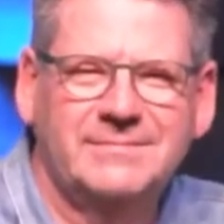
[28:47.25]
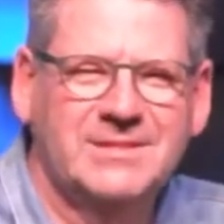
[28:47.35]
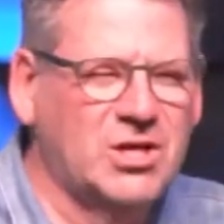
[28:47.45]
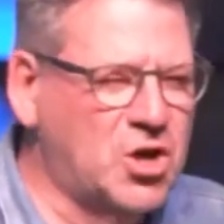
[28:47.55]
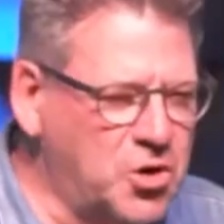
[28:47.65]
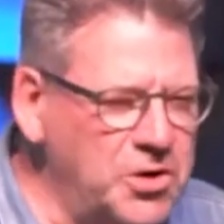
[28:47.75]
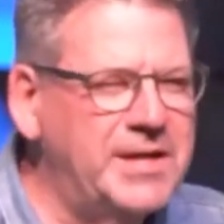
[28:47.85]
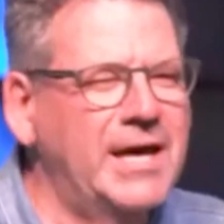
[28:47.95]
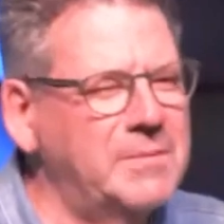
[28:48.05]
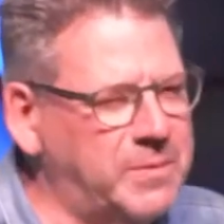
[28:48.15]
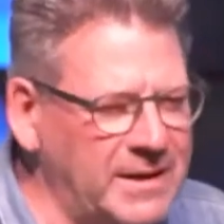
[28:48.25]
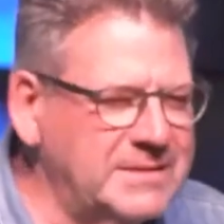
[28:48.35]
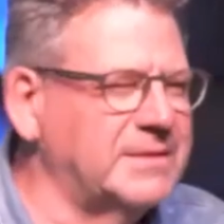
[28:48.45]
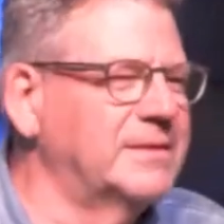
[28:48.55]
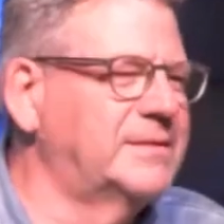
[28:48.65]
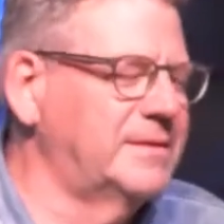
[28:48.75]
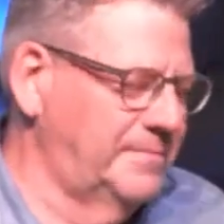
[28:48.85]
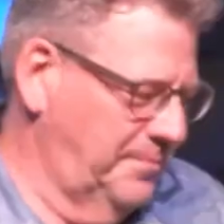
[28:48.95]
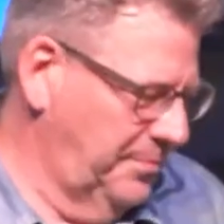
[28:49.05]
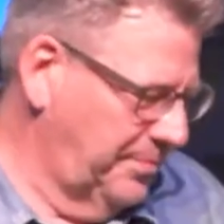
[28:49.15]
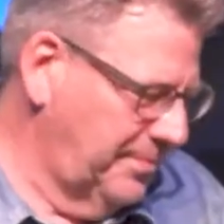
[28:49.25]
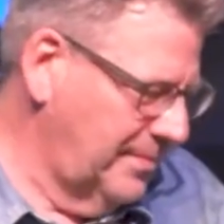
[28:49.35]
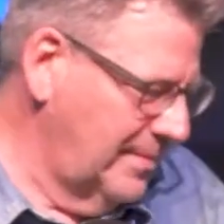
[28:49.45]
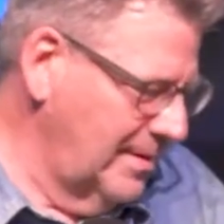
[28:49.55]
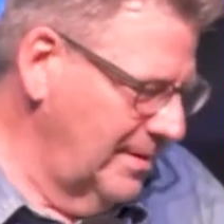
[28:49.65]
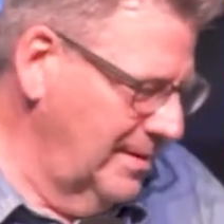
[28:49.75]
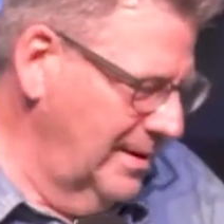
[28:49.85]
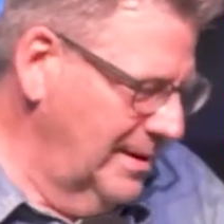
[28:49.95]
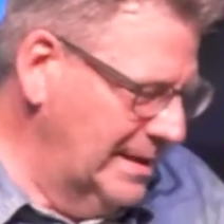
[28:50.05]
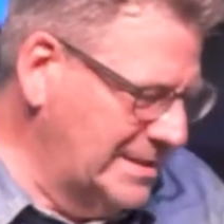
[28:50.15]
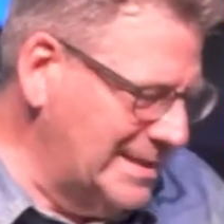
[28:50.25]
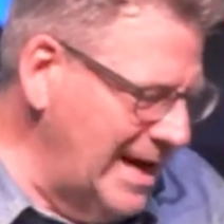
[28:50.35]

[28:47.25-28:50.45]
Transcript: It's good and pleasant. It's